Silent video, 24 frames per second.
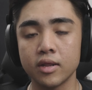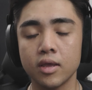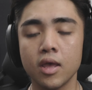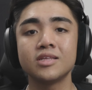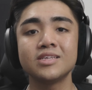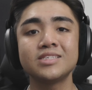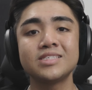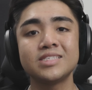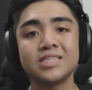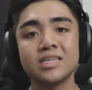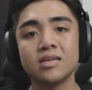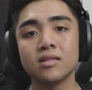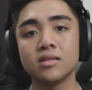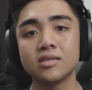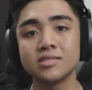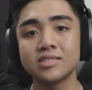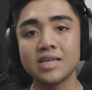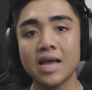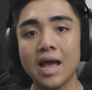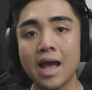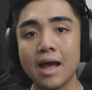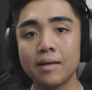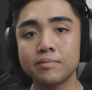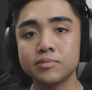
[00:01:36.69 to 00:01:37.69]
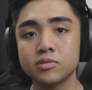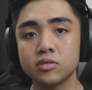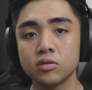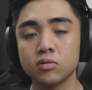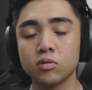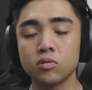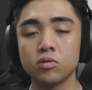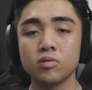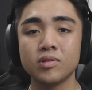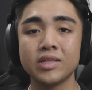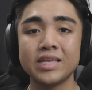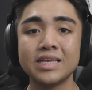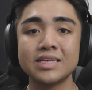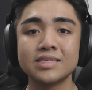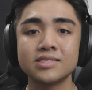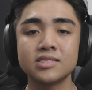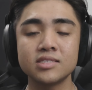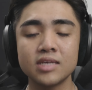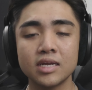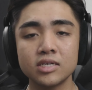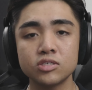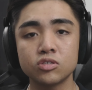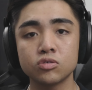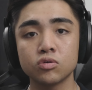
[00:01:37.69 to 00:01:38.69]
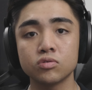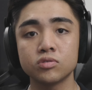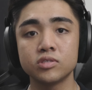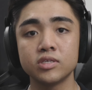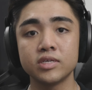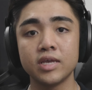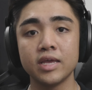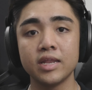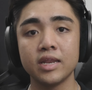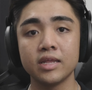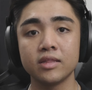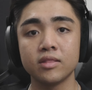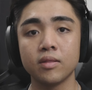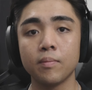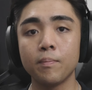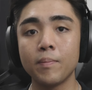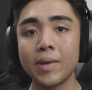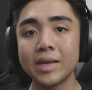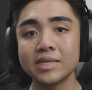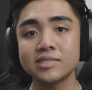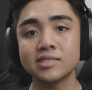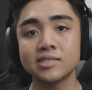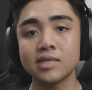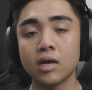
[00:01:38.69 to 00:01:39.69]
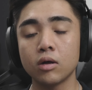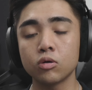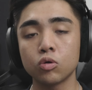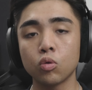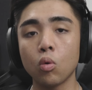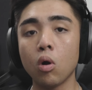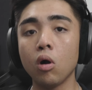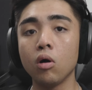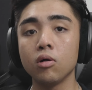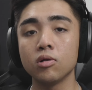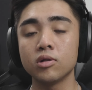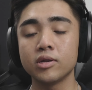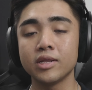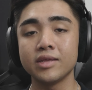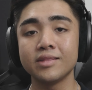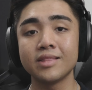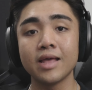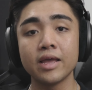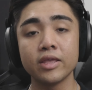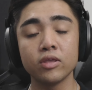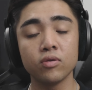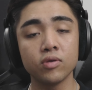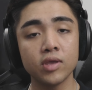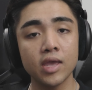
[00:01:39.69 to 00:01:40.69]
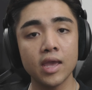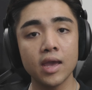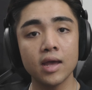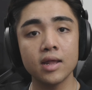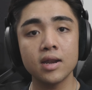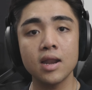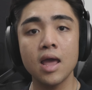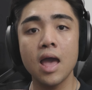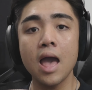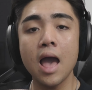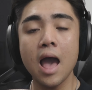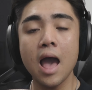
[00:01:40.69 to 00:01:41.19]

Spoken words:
This seal is absolutely essential to getting the best sound quality that you can